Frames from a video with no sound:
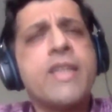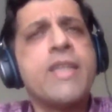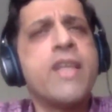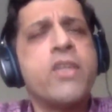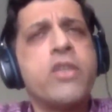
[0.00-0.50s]

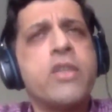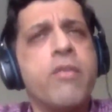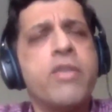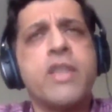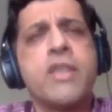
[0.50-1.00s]
currently
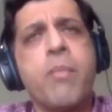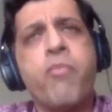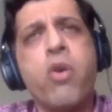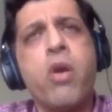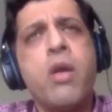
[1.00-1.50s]
as an
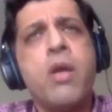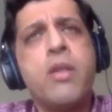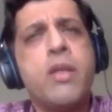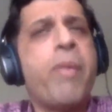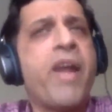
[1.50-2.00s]
essential service
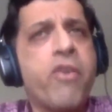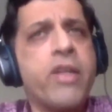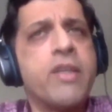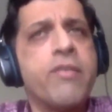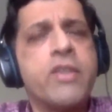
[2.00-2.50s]
except for
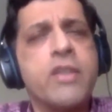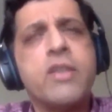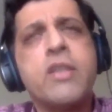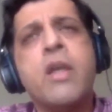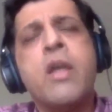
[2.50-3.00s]
the
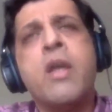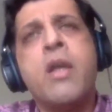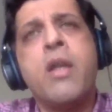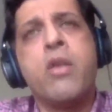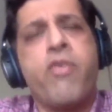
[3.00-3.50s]
pantry
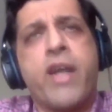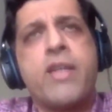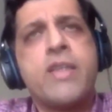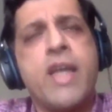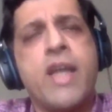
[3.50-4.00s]
services.
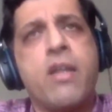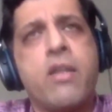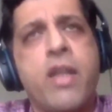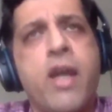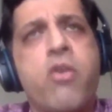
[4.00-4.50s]
Now, the
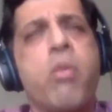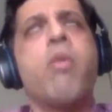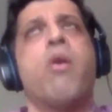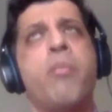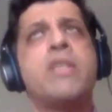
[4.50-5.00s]
fact is
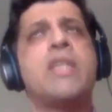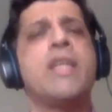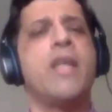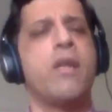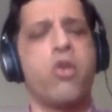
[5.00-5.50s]
that they
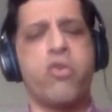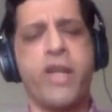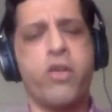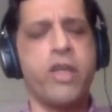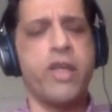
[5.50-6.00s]
are
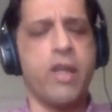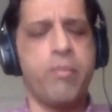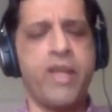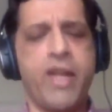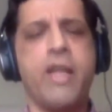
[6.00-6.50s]

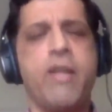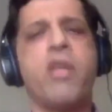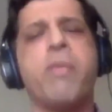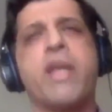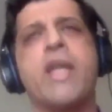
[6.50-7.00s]
now trying to
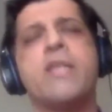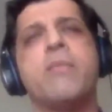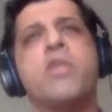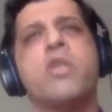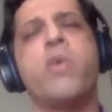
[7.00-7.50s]
gear up their
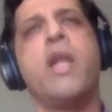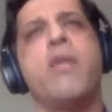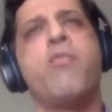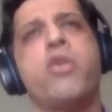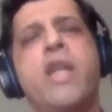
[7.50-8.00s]
delivery
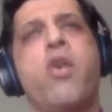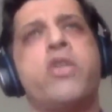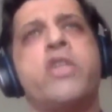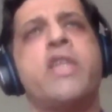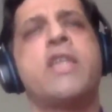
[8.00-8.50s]
mechanisms as
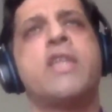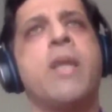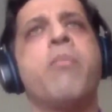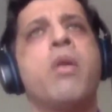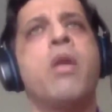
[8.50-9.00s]
well. And for
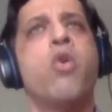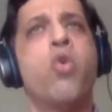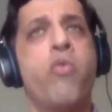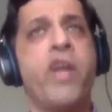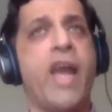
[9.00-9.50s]
their
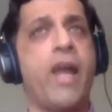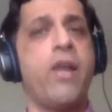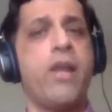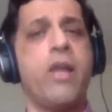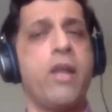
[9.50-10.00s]
logistics team,
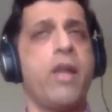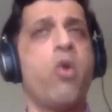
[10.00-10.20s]
who